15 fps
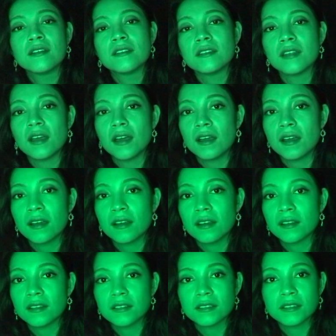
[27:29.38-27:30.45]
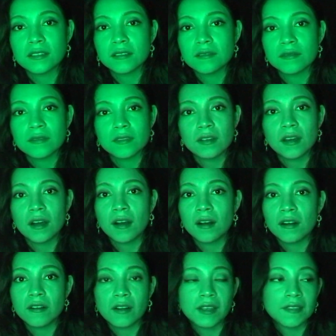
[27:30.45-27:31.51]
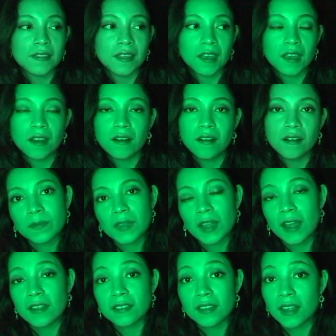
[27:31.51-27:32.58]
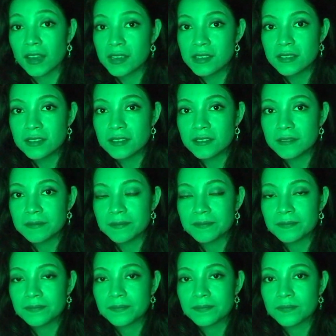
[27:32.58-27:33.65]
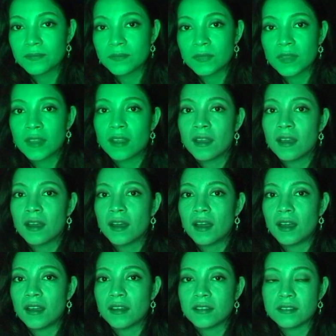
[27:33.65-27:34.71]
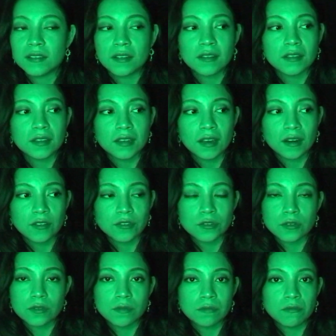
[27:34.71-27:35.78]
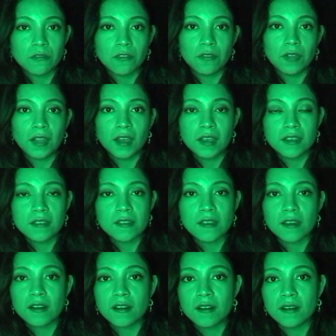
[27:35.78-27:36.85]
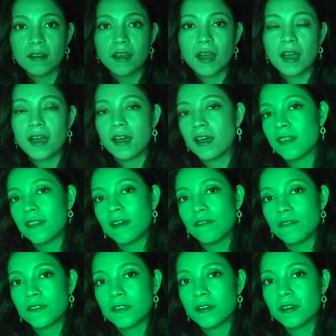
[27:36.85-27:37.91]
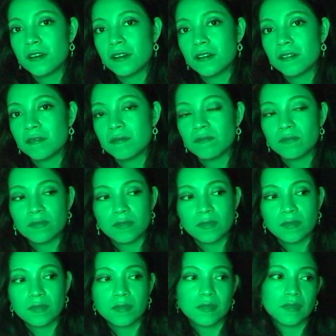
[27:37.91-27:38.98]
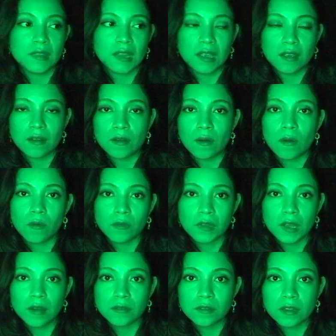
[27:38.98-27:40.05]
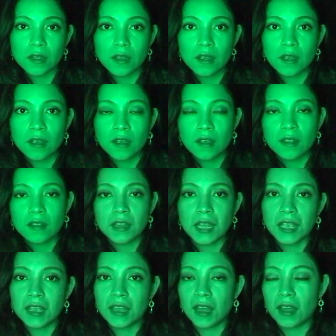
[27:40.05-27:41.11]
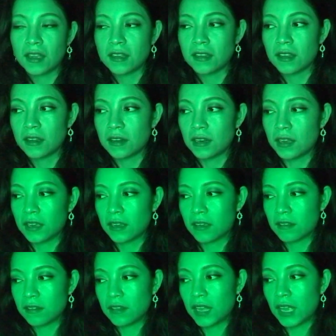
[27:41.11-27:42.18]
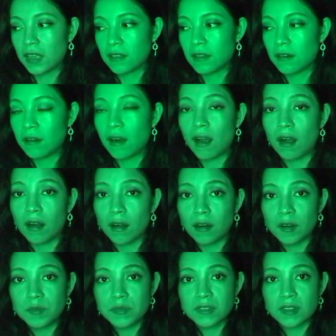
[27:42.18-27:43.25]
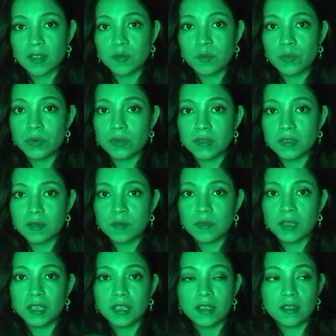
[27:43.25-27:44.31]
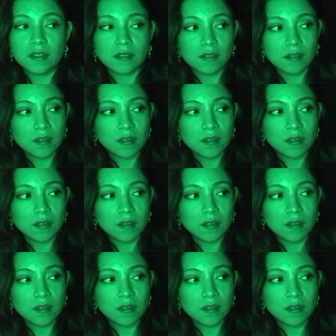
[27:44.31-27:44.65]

that are right there at night, and that they are just flying there, and after they go down, they kinda like take their arms and put them in,